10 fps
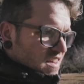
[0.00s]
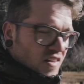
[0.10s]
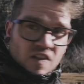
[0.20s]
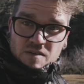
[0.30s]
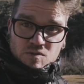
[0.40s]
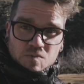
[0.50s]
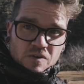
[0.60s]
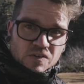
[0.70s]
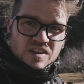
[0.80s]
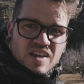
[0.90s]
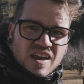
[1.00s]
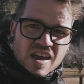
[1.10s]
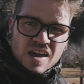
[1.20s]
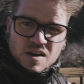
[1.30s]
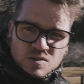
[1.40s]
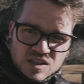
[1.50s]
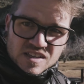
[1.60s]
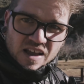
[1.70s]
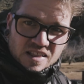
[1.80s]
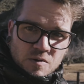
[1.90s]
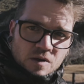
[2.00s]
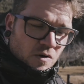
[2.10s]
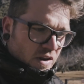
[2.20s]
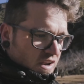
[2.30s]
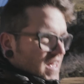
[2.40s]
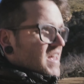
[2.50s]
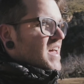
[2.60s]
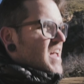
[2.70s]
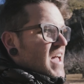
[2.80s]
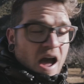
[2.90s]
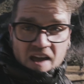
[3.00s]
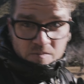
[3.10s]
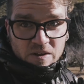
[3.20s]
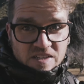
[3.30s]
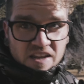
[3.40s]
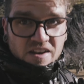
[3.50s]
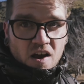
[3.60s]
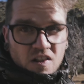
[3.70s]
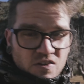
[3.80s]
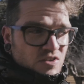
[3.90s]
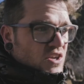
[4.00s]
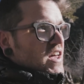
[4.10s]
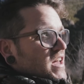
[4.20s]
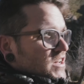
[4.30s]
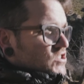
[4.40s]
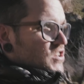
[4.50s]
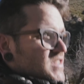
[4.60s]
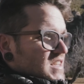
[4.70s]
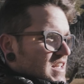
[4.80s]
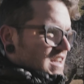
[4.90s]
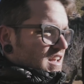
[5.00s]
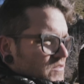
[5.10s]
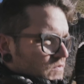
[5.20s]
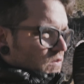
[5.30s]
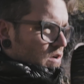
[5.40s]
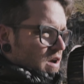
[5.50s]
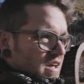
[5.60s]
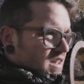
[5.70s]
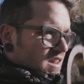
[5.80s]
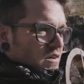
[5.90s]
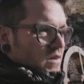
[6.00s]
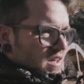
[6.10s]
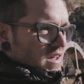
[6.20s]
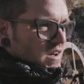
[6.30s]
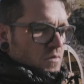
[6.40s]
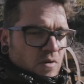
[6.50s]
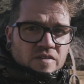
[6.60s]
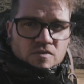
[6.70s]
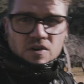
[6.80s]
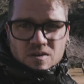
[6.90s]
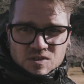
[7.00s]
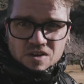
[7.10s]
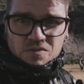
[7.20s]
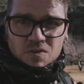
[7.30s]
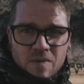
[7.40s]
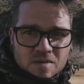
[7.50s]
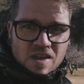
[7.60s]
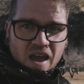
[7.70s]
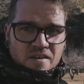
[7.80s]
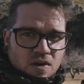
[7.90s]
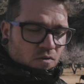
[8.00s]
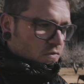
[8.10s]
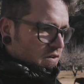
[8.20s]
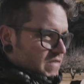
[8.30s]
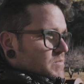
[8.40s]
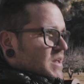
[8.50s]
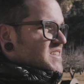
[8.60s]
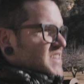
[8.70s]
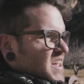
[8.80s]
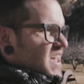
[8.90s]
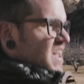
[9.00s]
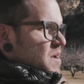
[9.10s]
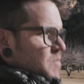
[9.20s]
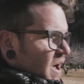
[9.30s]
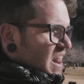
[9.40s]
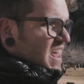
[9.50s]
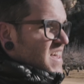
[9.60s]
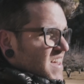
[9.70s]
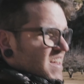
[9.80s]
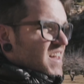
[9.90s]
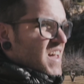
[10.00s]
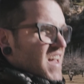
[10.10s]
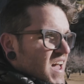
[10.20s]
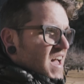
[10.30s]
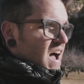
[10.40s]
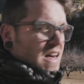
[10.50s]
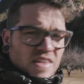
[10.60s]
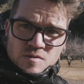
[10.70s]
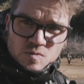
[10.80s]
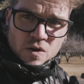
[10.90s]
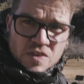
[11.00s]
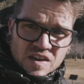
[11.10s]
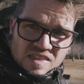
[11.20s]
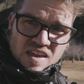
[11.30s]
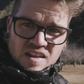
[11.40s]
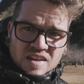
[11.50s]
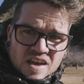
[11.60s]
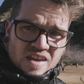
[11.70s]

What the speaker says: The light was perfect. It was exactly what I wanted. I had to pay $10 just to get in for, you know, whatever. I was here for maybe half hour, 45 minutes. But I think it was worth it in the end.